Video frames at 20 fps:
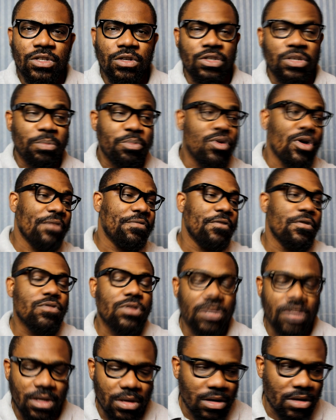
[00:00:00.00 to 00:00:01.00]
So she put her
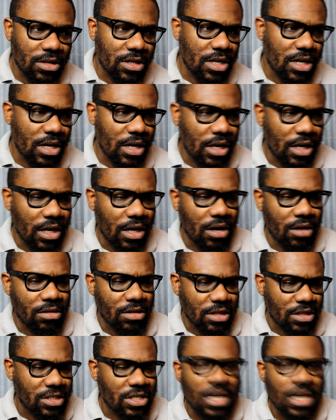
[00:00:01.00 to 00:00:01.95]
phone on the